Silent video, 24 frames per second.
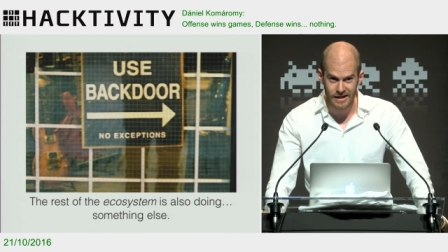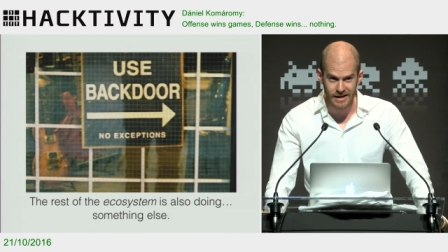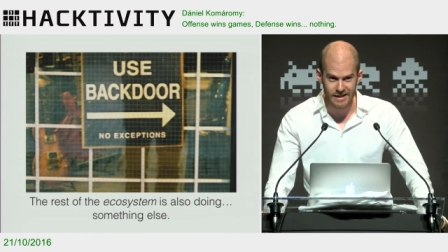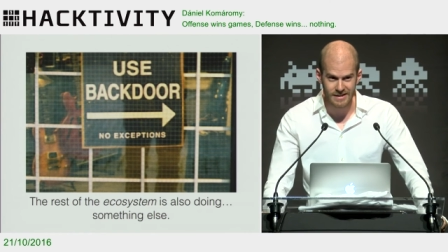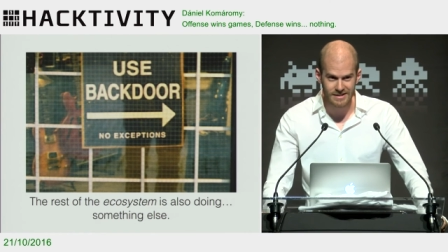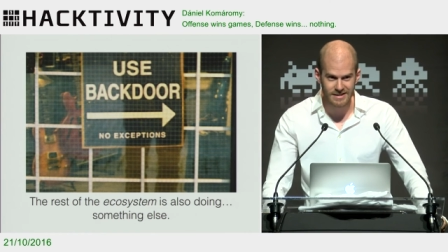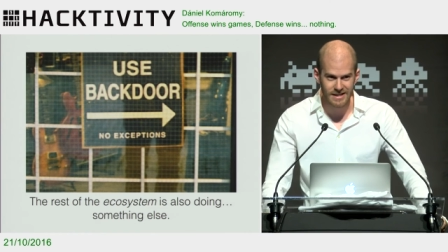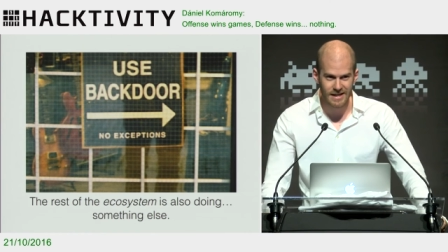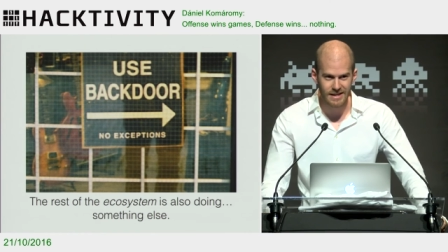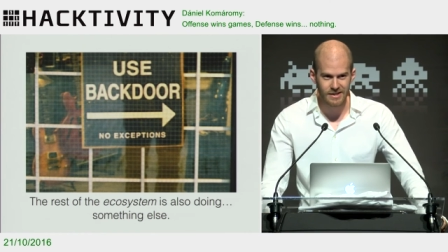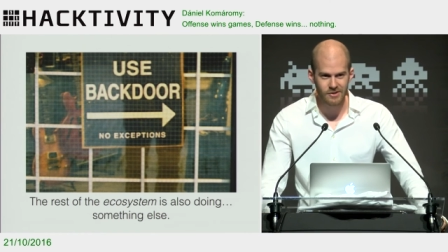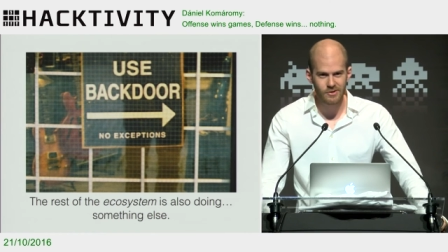
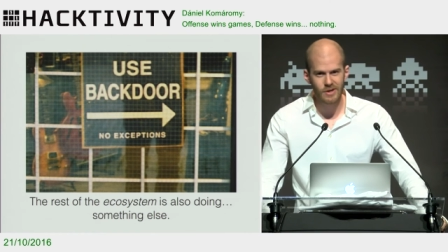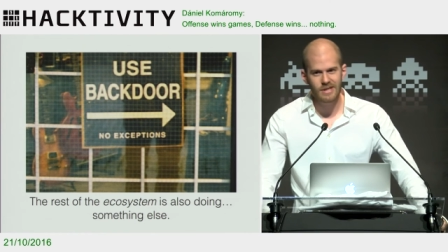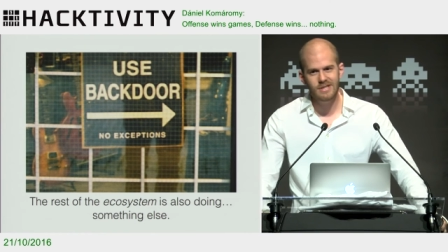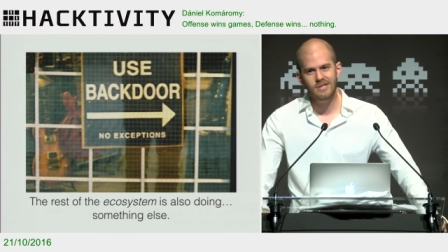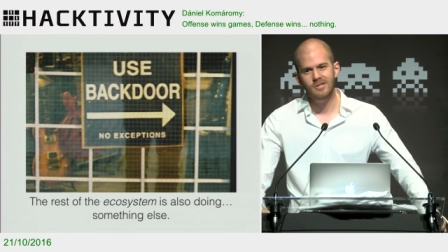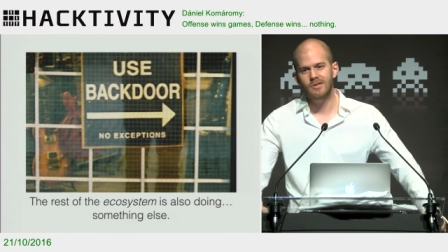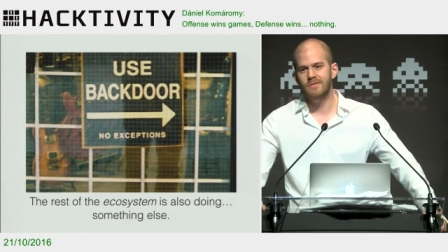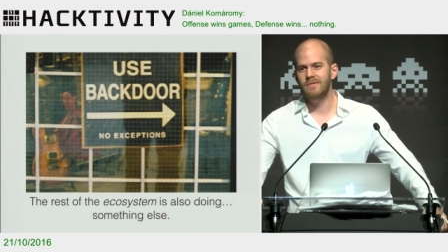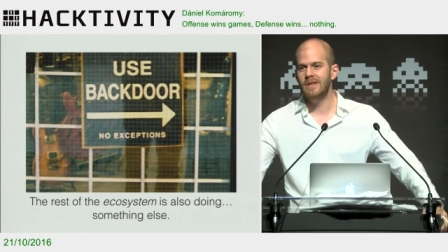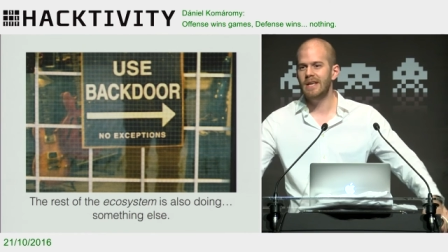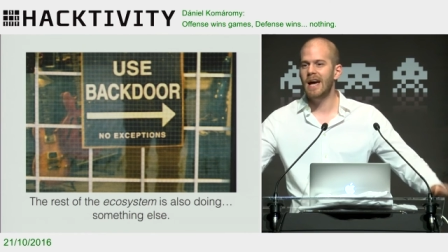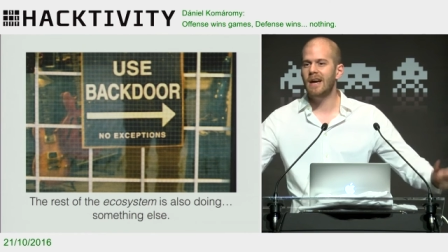is that the
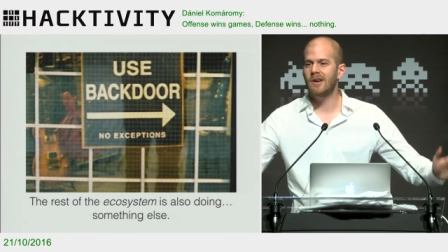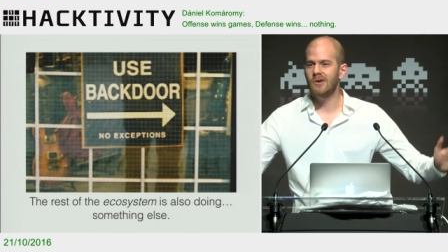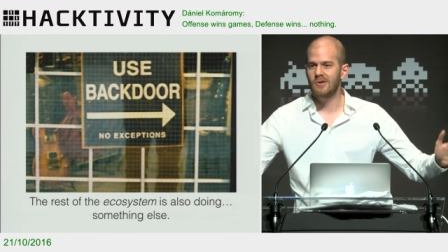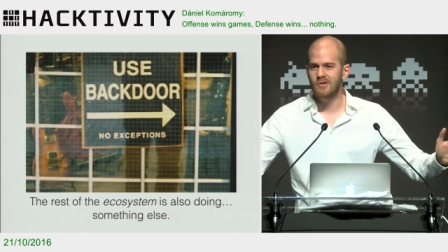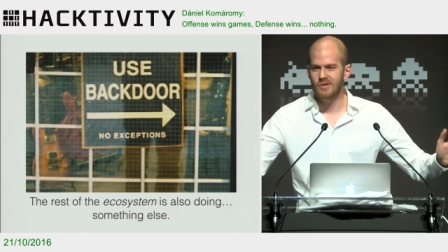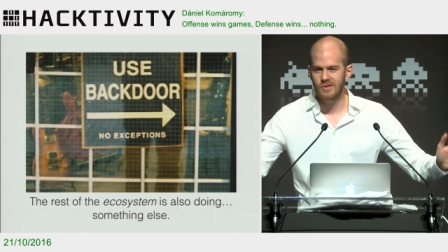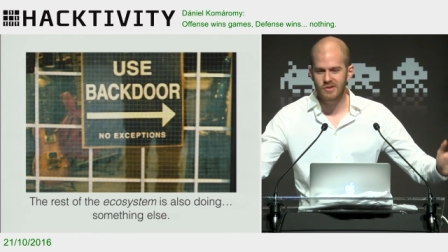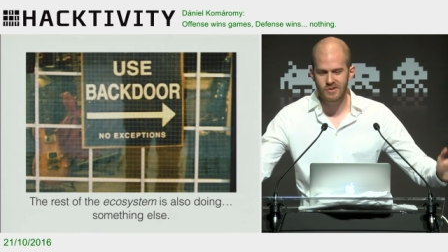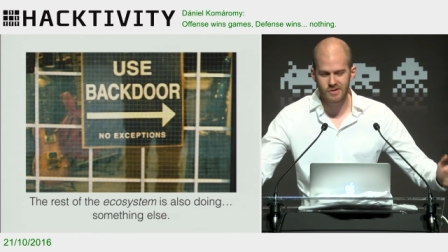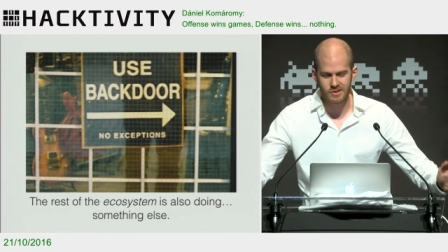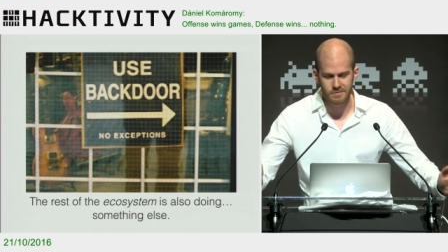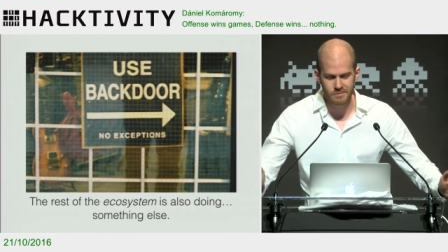rest of the
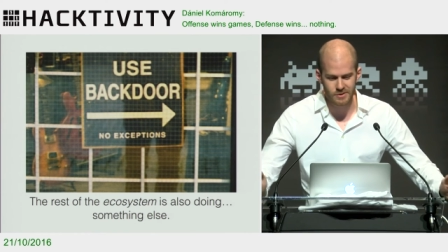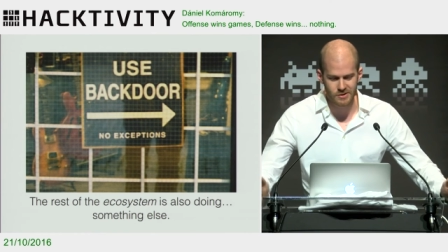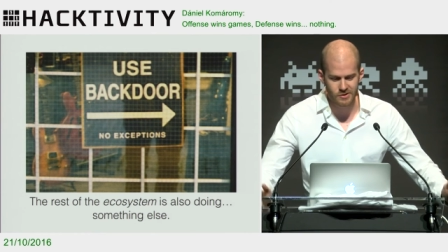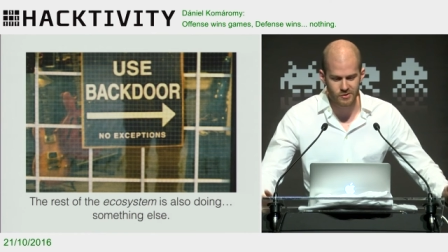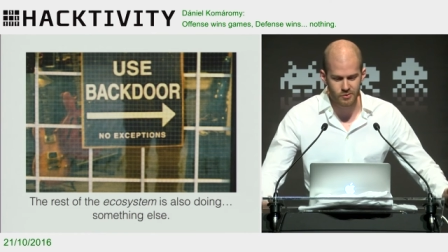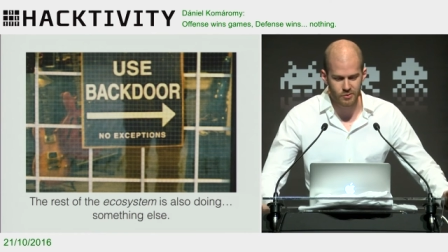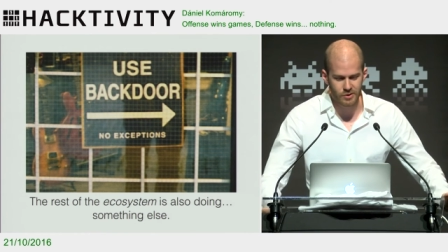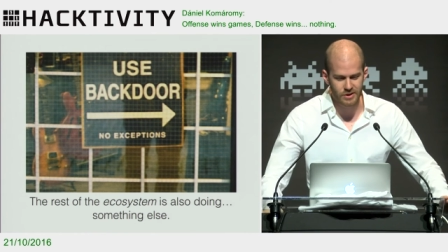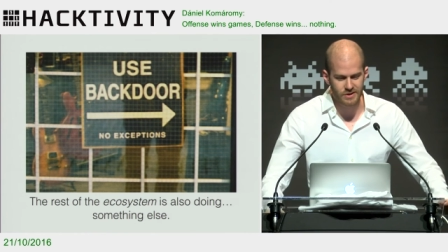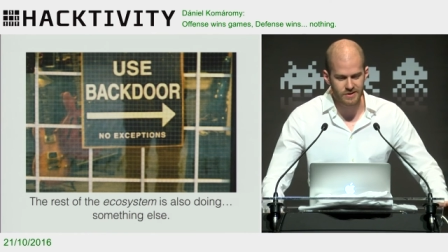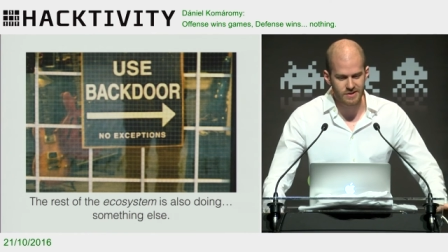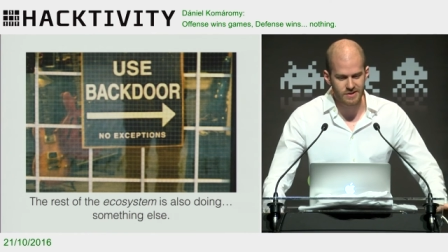ecosystem is doing